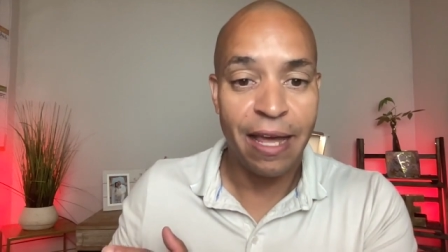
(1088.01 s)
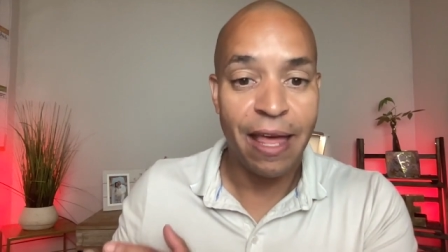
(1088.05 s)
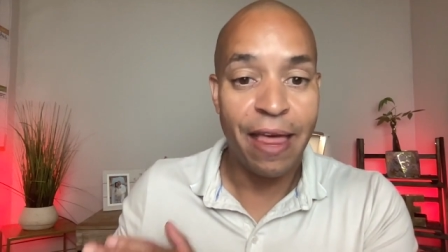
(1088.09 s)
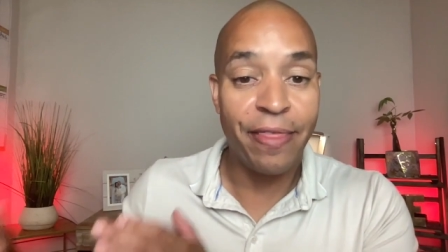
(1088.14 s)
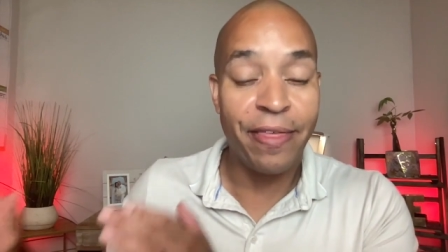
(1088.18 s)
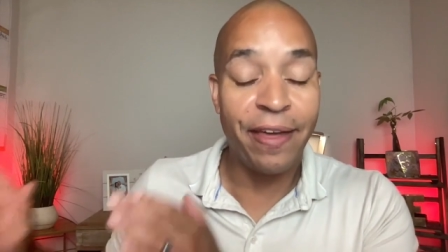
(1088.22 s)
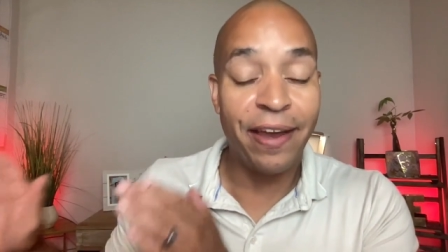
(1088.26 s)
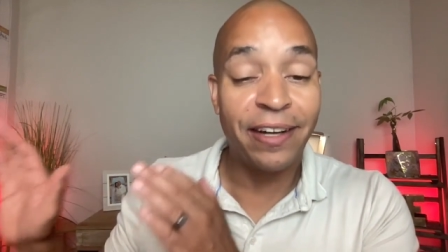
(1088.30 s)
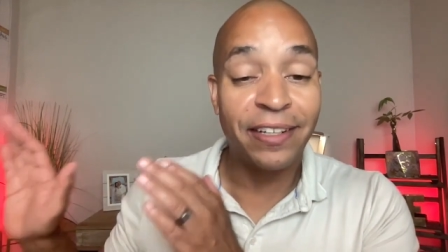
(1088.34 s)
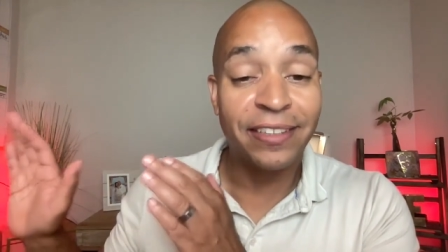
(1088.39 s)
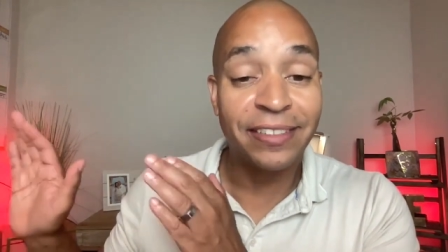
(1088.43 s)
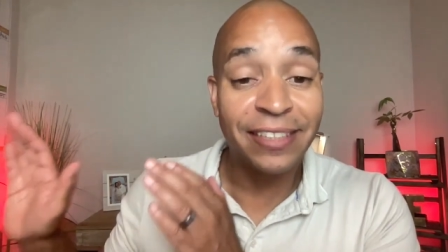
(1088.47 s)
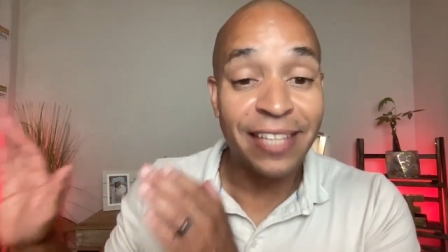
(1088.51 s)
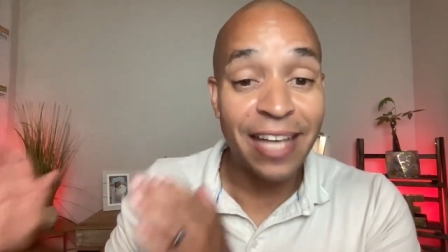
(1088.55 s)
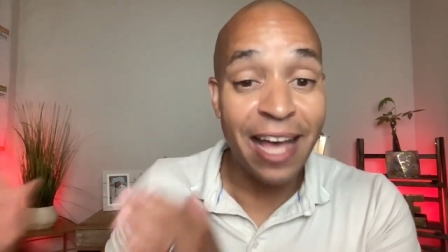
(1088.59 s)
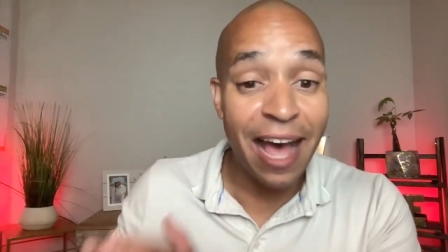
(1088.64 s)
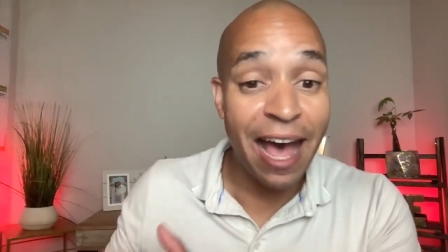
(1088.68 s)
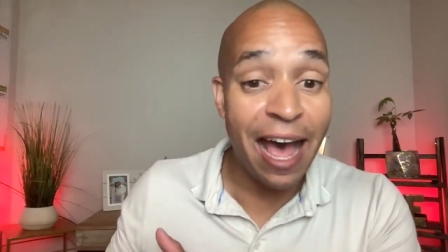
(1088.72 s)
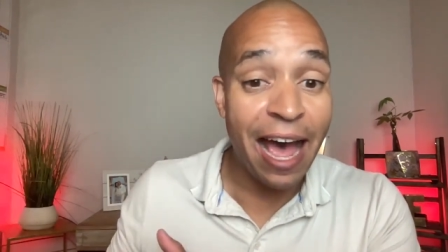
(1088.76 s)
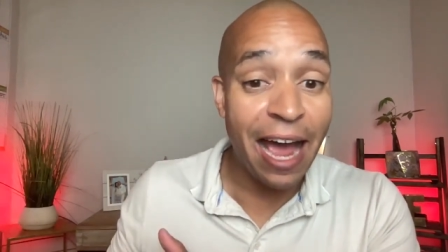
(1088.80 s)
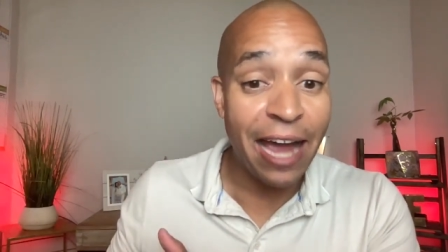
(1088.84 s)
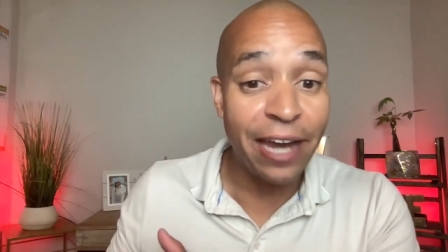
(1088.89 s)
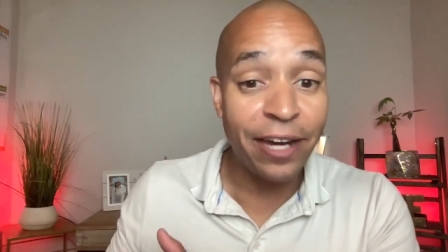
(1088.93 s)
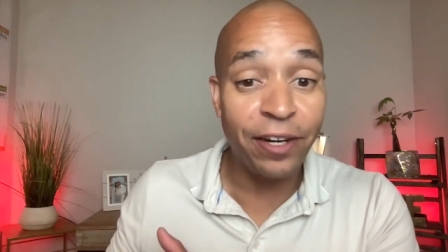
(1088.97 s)
They're
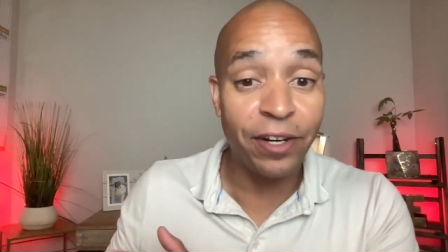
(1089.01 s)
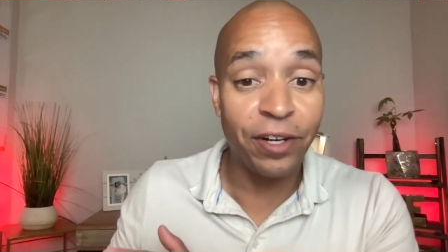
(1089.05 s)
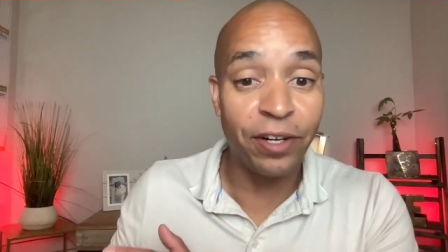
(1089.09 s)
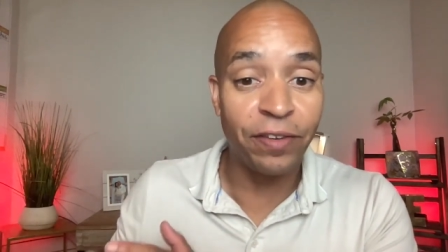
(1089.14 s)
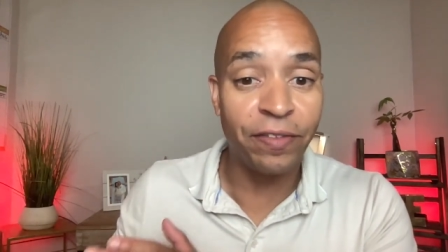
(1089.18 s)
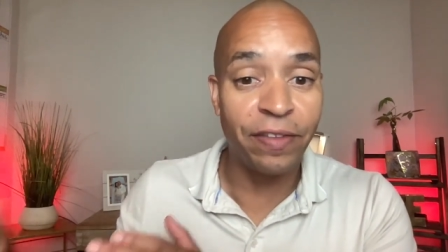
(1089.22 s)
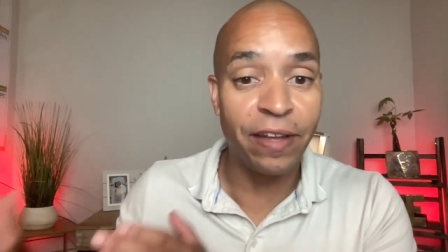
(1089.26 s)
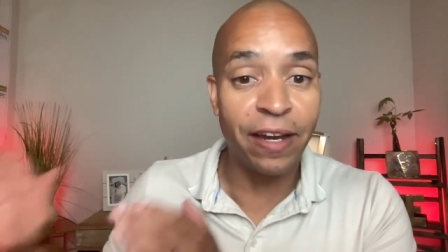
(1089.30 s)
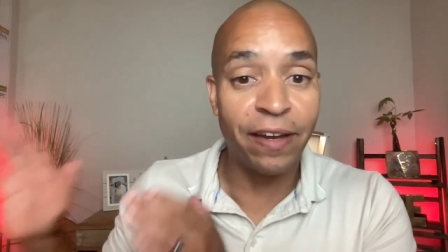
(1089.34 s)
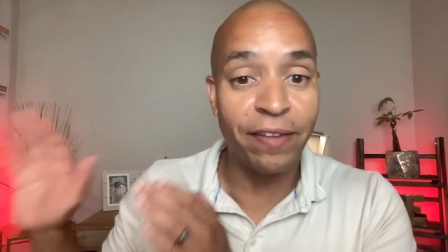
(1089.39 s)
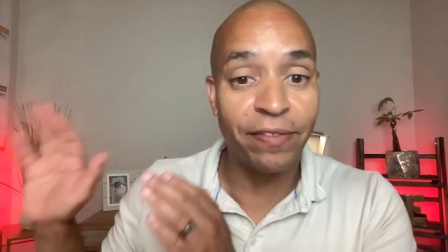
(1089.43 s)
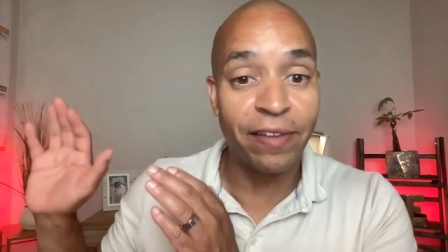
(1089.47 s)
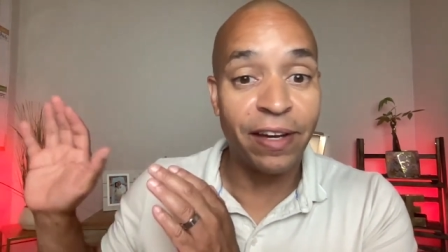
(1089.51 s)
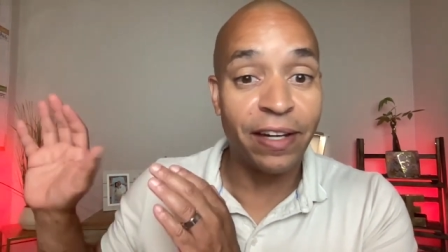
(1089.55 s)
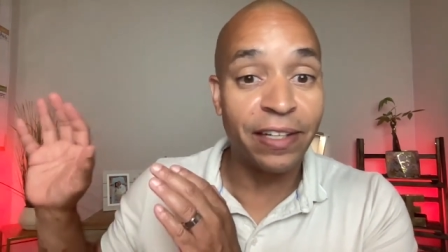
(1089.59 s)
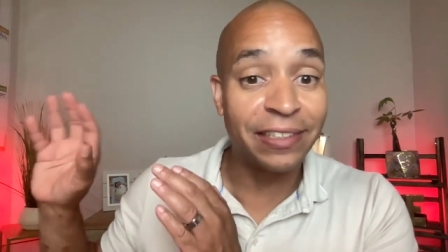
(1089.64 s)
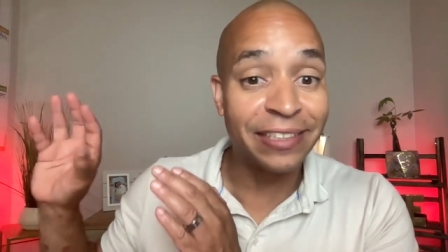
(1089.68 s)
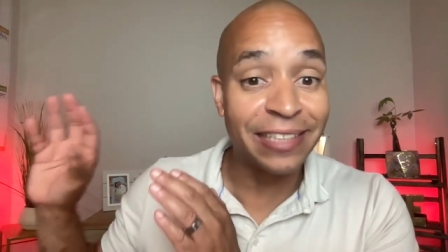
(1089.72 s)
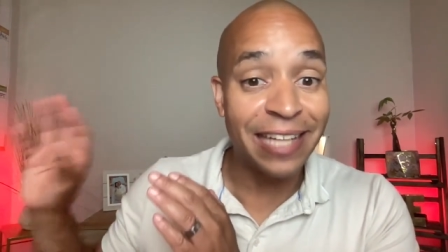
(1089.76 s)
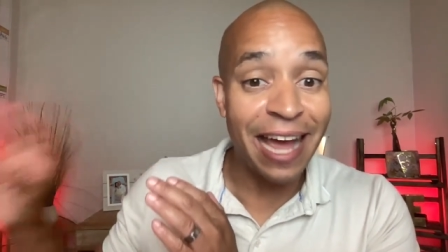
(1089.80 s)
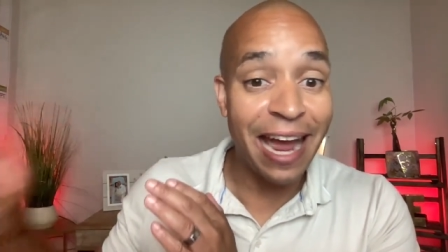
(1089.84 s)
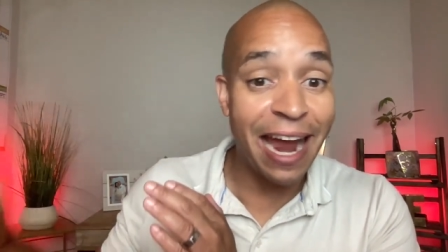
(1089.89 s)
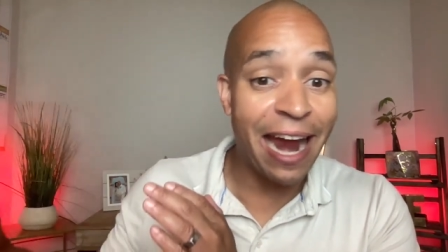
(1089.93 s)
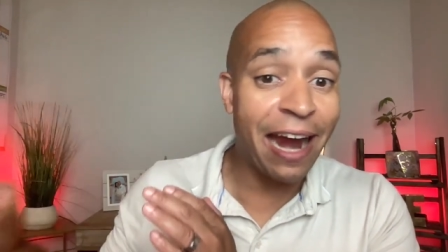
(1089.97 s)
tired. They're, they're
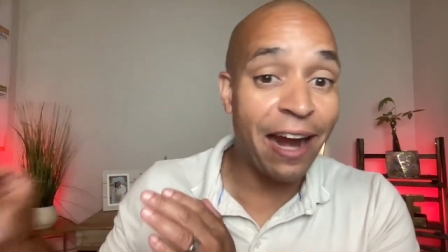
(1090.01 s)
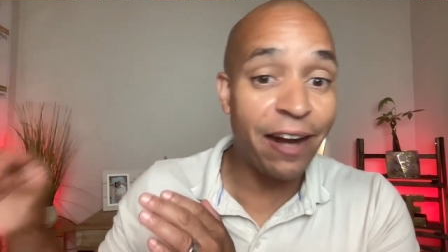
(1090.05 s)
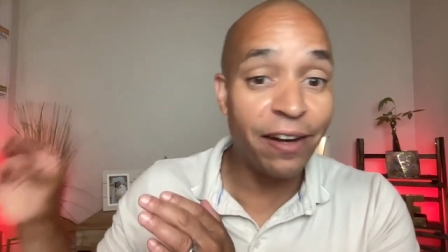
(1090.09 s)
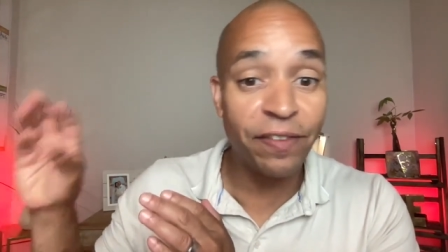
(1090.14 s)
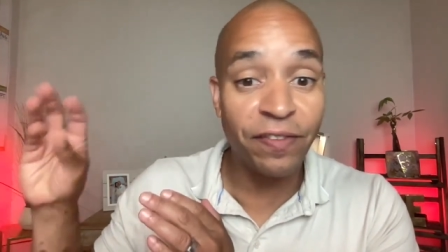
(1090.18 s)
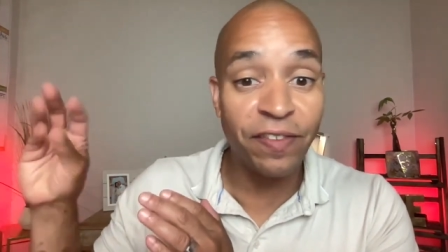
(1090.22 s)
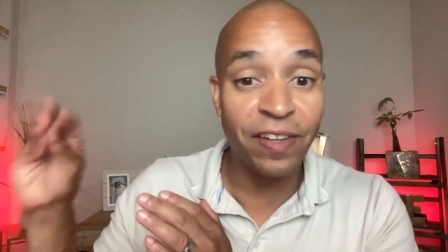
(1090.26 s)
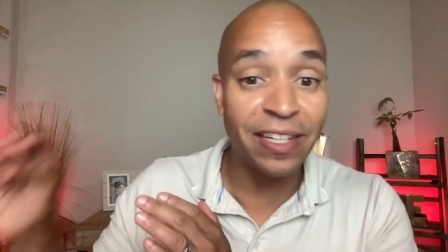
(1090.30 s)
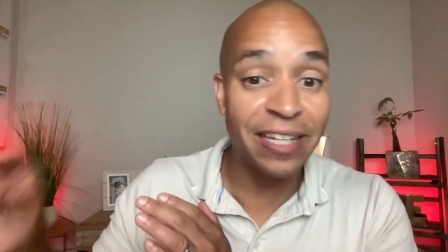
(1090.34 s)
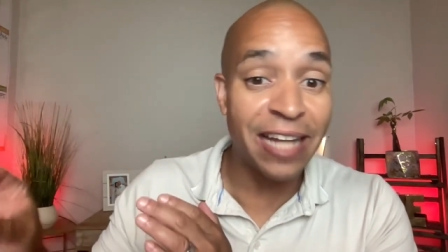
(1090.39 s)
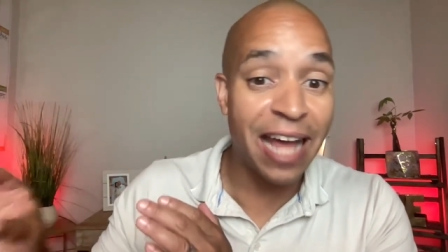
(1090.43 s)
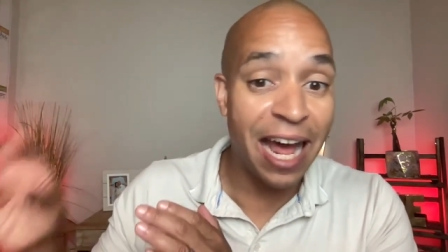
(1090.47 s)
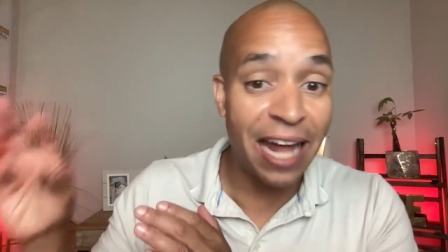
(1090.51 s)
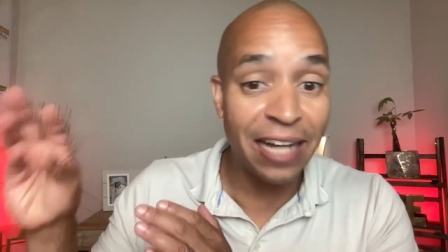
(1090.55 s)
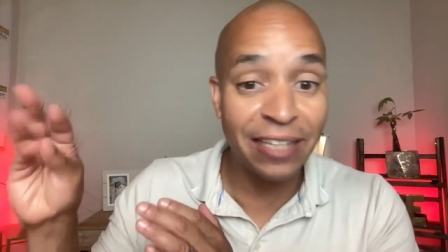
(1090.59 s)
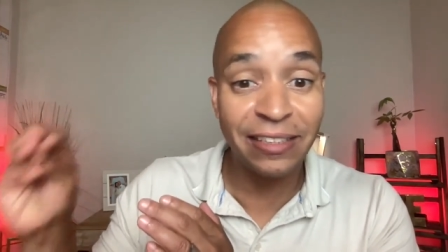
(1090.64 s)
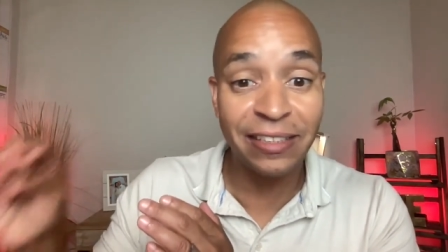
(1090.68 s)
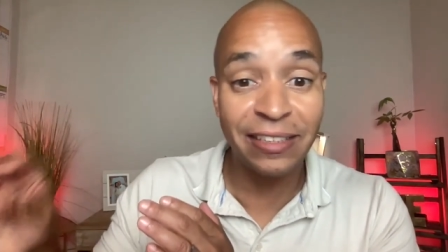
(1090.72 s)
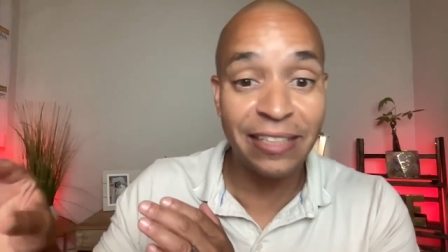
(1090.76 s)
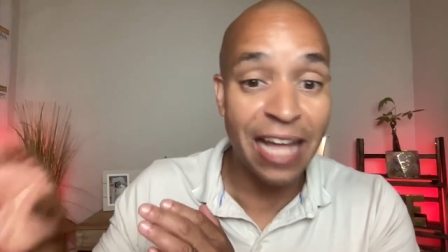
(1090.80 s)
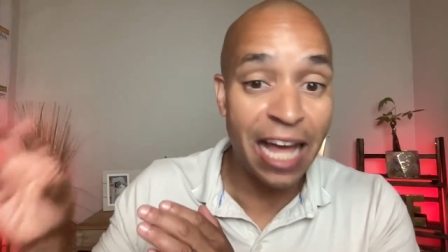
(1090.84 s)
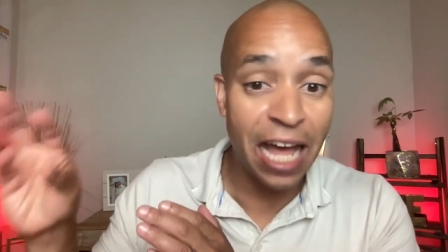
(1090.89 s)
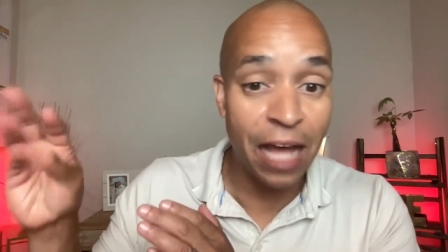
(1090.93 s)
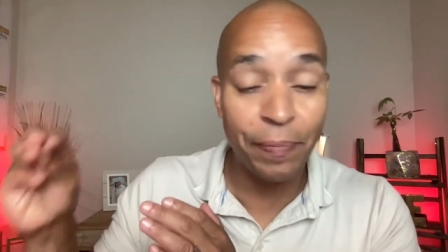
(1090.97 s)
tired of the
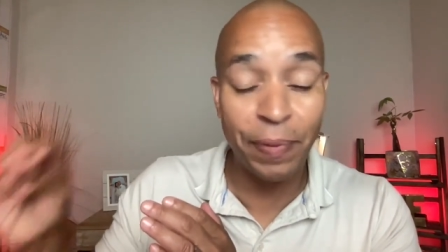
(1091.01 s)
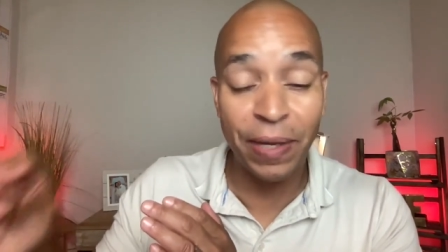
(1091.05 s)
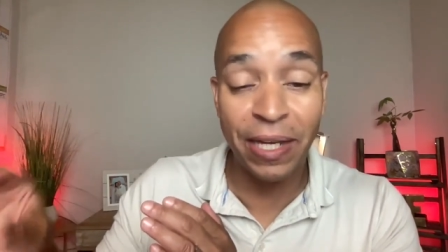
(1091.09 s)
nonstop